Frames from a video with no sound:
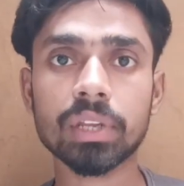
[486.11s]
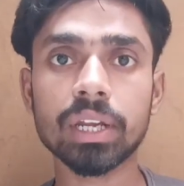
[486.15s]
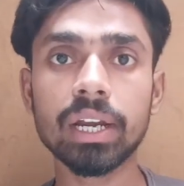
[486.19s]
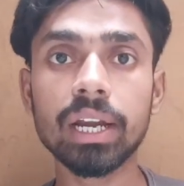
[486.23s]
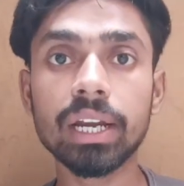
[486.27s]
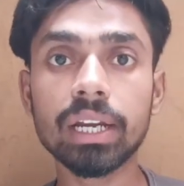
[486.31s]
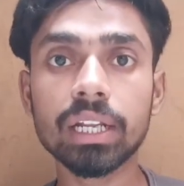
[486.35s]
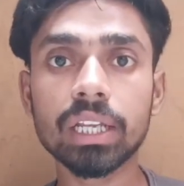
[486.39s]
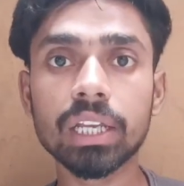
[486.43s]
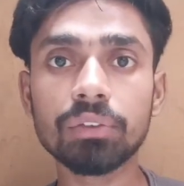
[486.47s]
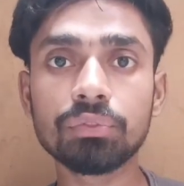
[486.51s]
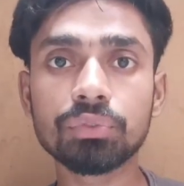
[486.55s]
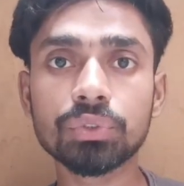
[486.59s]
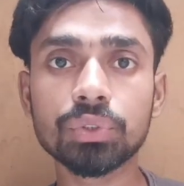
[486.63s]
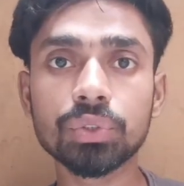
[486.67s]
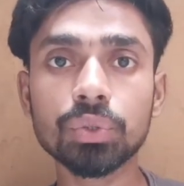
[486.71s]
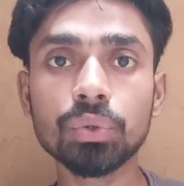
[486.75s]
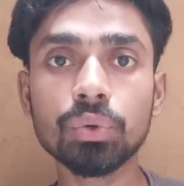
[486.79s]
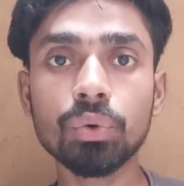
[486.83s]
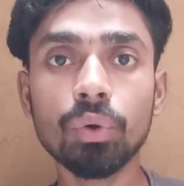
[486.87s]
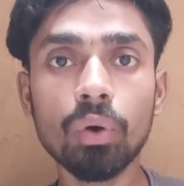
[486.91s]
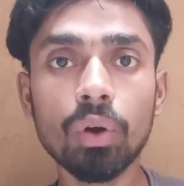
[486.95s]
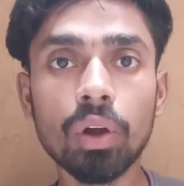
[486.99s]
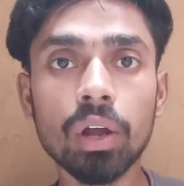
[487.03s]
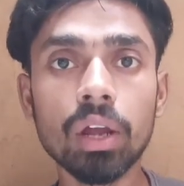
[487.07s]
It gives
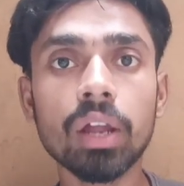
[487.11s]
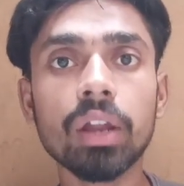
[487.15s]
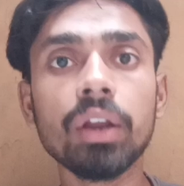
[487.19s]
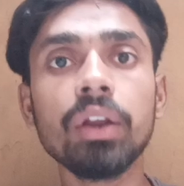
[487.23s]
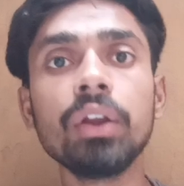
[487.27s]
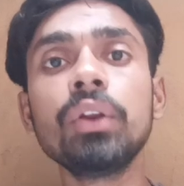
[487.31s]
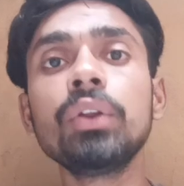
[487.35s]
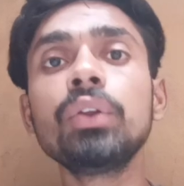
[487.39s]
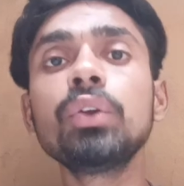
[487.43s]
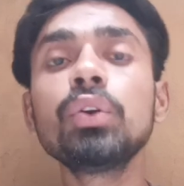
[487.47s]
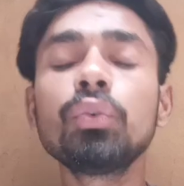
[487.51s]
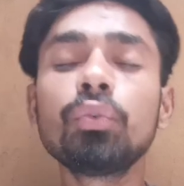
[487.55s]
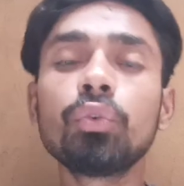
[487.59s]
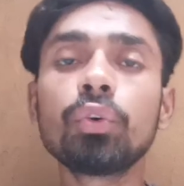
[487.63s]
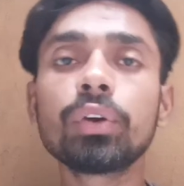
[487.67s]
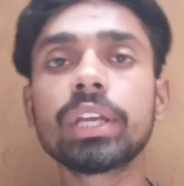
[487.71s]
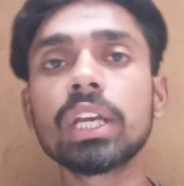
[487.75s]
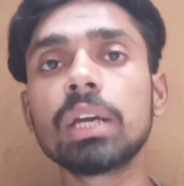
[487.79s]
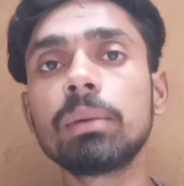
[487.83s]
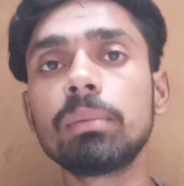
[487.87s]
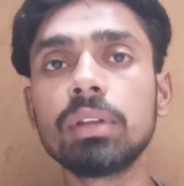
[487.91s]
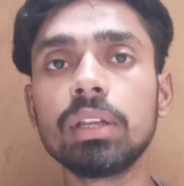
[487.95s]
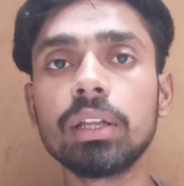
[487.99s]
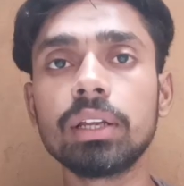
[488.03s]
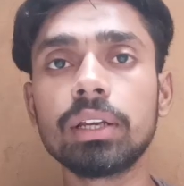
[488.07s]
you new
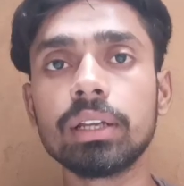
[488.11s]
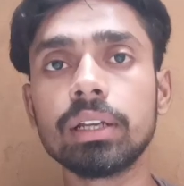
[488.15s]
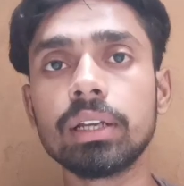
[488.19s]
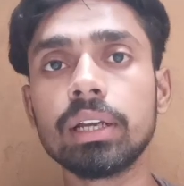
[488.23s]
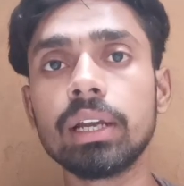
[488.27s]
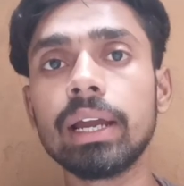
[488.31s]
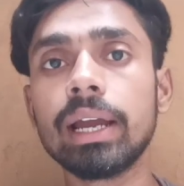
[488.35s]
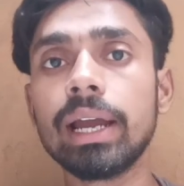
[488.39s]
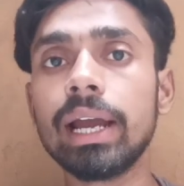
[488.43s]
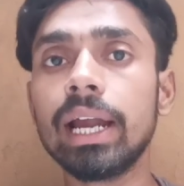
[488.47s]
vocabulary.